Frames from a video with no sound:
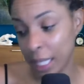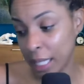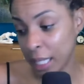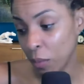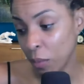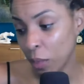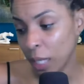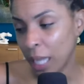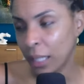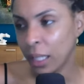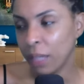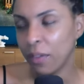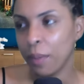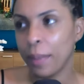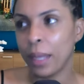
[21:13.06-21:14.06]
And what I
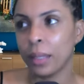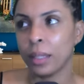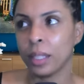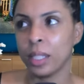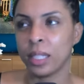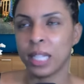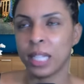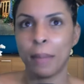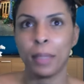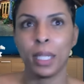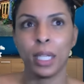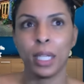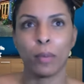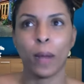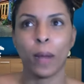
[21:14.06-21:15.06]
love about this time of
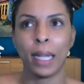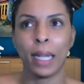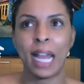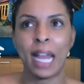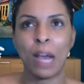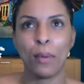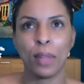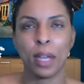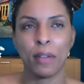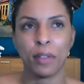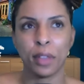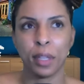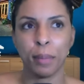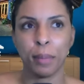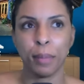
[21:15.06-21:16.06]
year right now, with
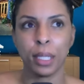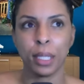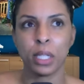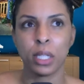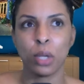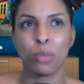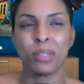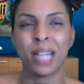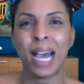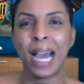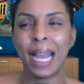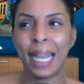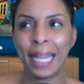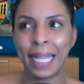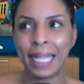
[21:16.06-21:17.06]
everything being so
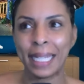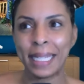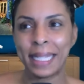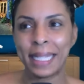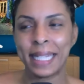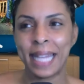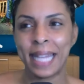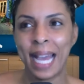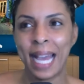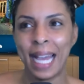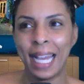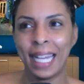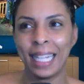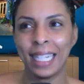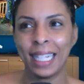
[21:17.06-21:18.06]
tight, is
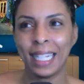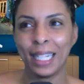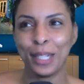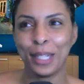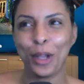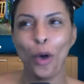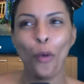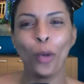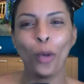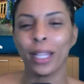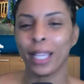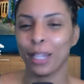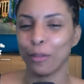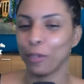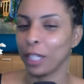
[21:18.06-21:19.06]
that no one
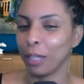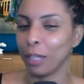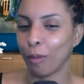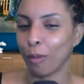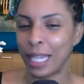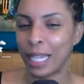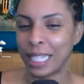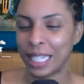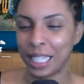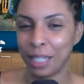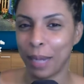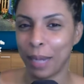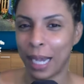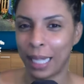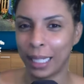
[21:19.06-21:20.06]
can really rest
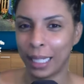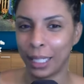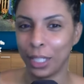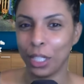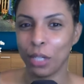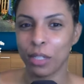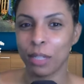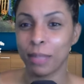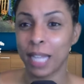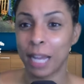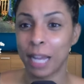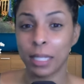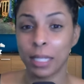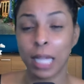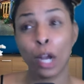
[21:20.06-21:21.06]
anybody. You know,
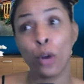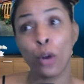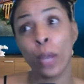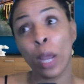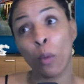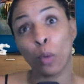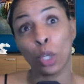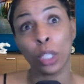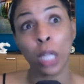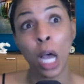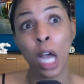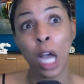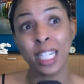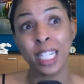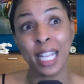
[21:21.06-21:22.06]
sometimes it's like, okay, we're
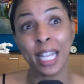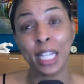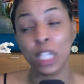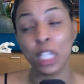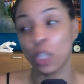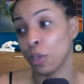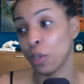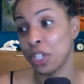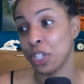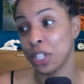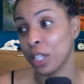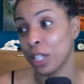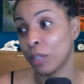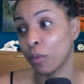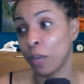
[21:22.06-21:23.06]
locked in, so we're just
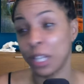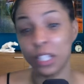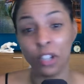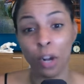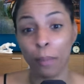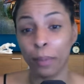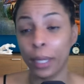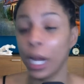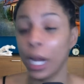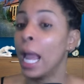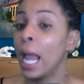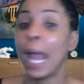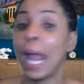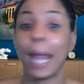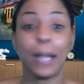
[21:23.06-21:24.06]
going to rest our player.
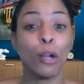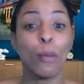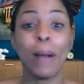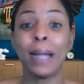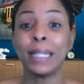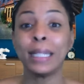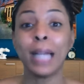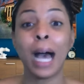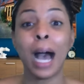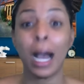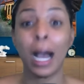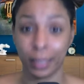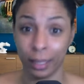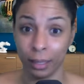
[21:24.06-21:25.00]
Ain't nobody locked.